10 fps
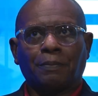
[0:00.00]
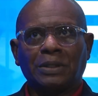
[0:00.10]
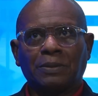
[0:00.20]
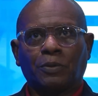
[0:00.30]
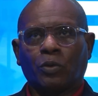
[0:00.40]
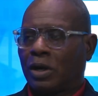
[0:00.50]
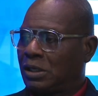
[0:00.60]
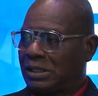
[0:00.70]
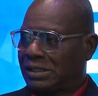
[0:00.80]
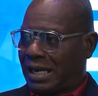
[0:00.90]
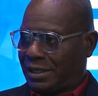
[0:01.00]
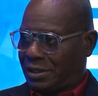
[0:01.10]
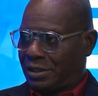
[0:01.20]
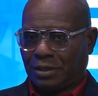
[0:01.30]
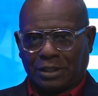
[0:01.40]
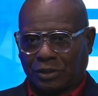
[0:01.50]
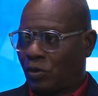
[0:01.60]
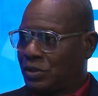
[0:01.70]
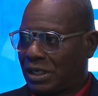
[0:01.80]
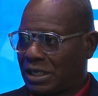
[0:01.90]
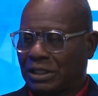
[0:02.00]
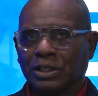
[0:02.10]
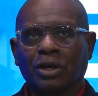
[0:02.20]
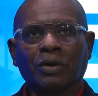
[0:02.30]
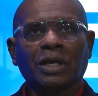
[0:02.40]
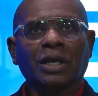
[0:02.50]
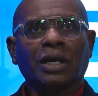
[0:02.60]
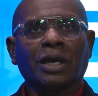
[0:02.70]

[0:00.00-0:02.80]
people who are undecided. That's always a category.